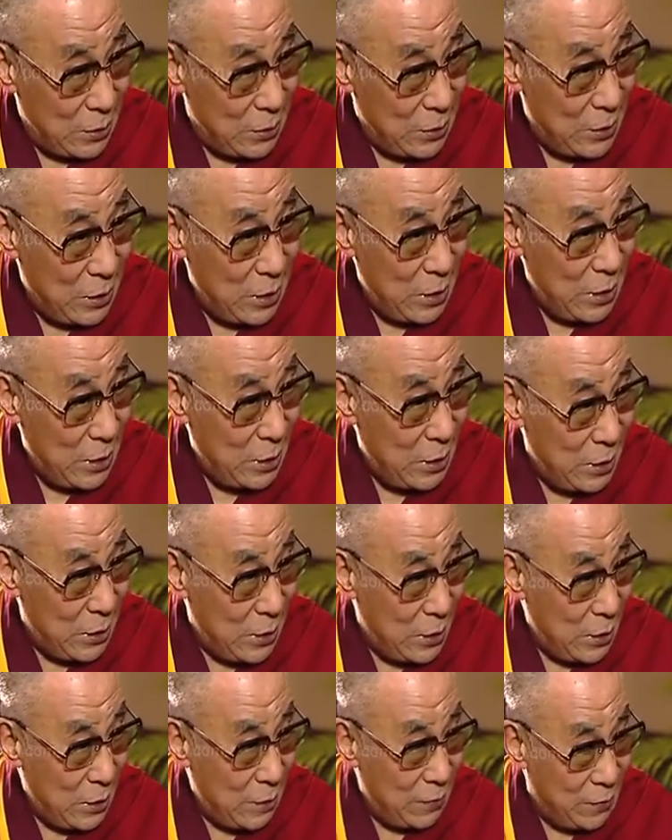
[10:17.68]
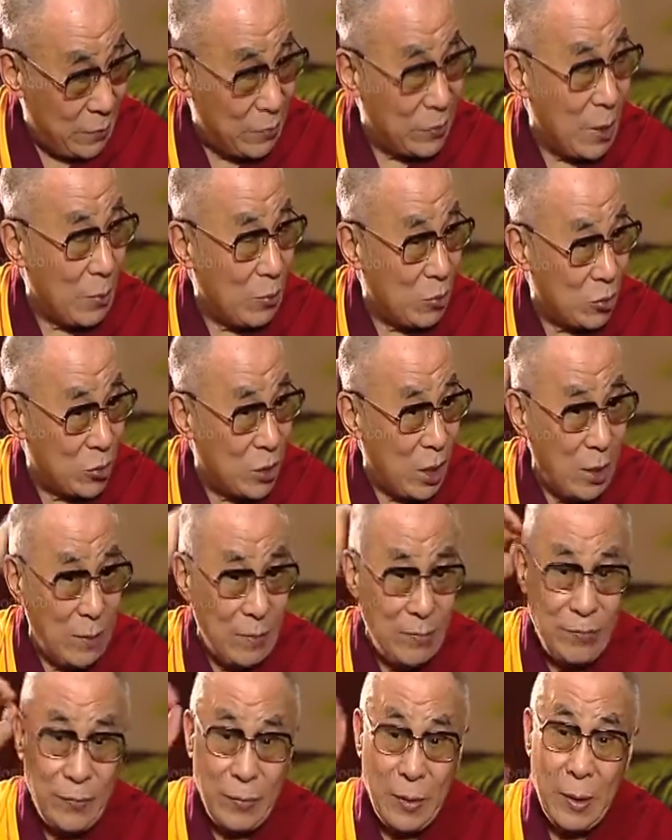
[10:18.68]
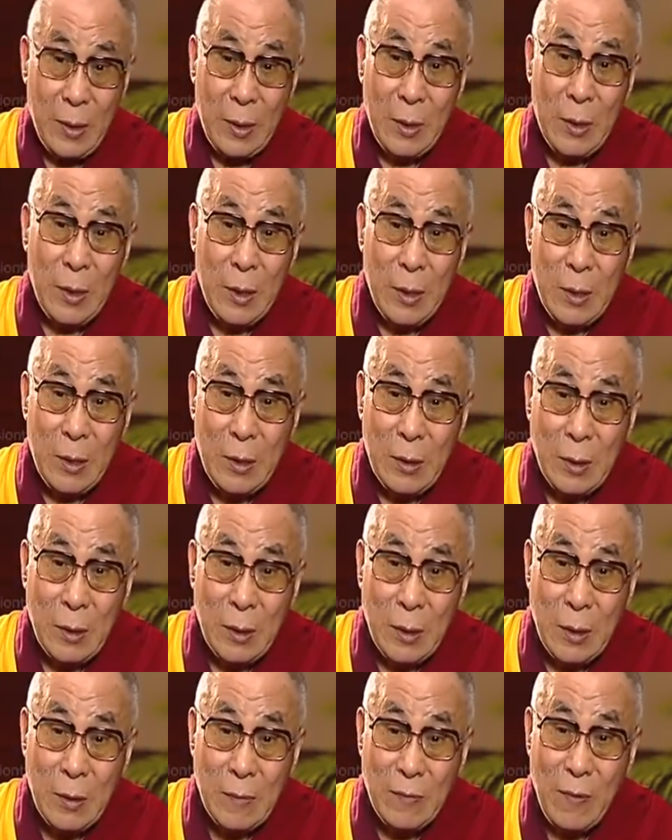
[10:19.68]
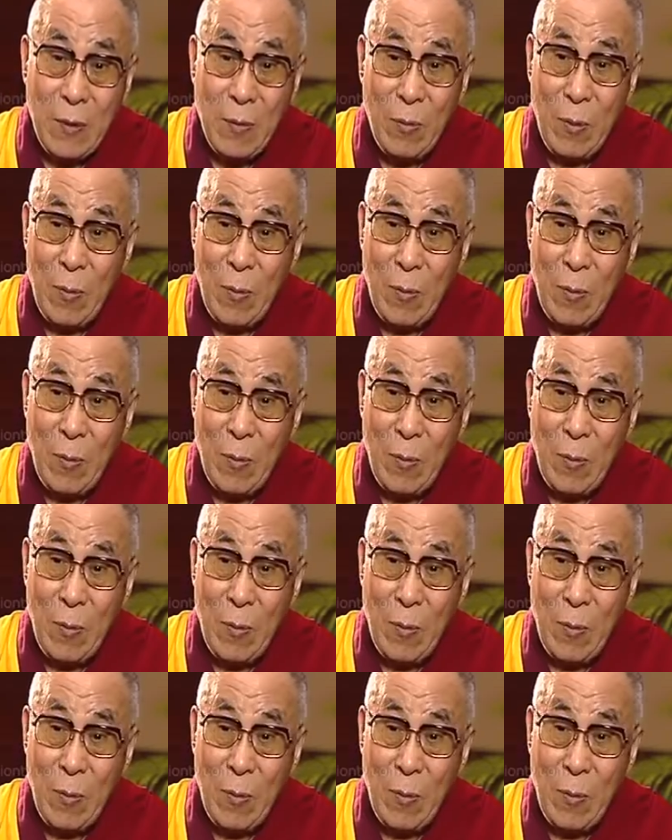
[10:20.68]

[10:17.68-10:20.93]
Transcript: they from time to time, in form